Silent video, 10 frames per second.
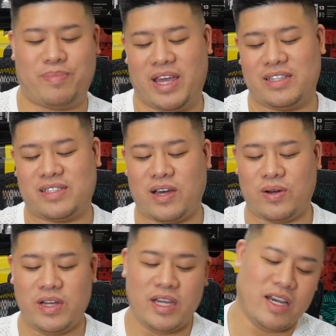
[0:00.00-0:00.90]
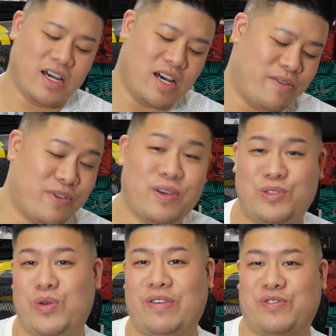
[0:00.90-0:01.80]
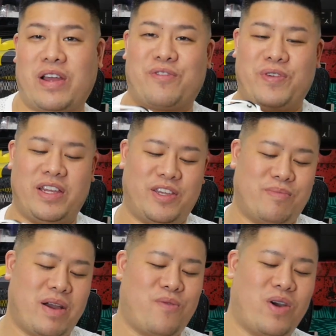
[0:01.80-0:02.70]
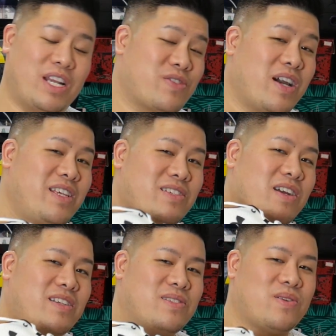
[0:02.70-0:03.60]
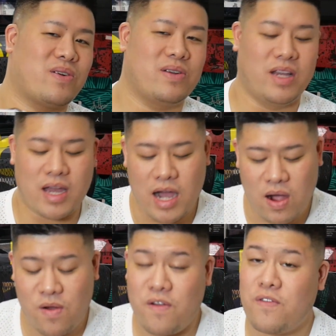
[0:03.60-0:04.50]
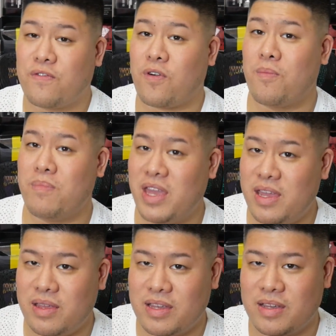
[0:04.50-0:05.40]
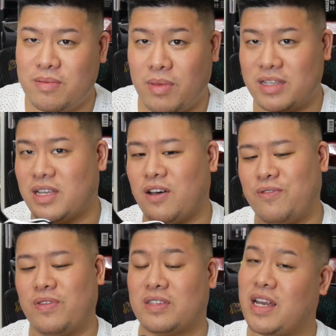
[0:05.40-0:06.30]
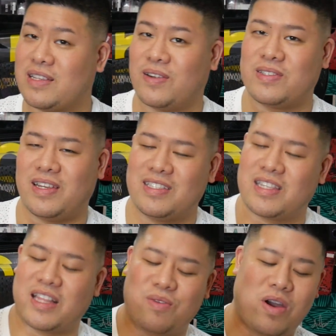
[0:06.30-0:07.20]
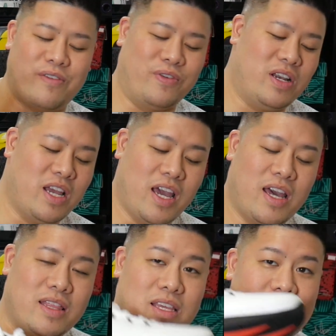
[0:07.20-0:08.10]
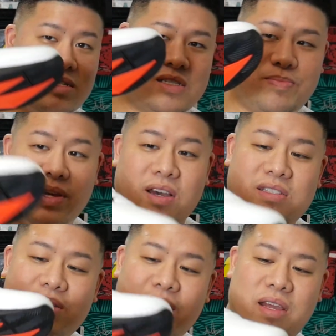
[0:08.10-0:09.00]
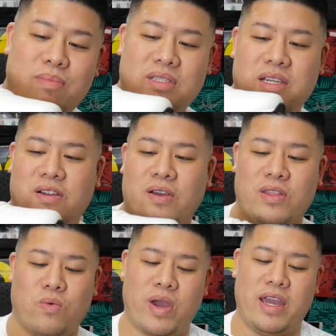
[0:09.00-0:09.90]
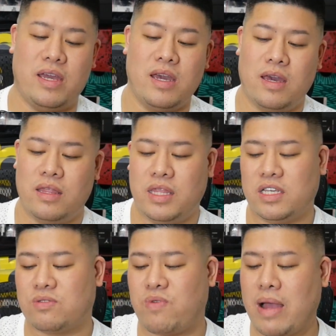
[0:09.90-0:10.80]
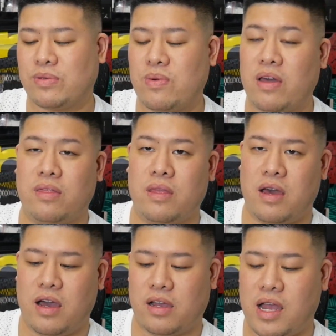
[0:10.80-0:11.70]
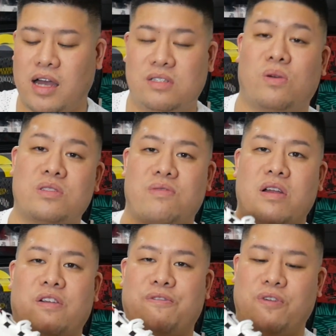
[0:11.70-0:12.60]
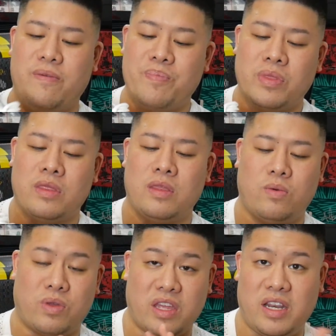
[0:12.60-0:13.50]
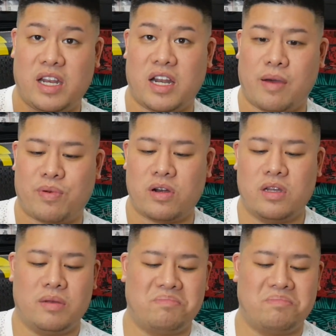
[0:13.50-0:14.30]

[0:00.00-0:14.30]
base, so for those who have Shrek feet, you might want to try these on in store. However, for me, myself, the size 13, slightly wide foot, this, because of the knit material and the way this wraps around, contours around your foot with the knitted upper,